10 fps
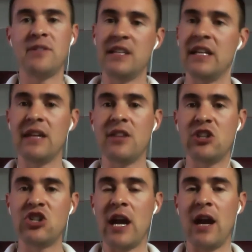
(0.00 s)
sitting in
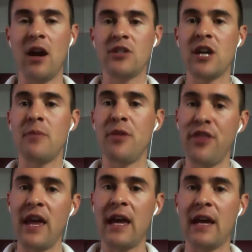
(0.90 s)
the chair type of
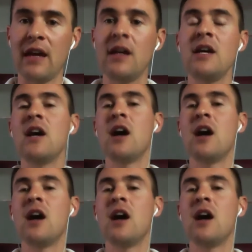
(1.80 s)
thing.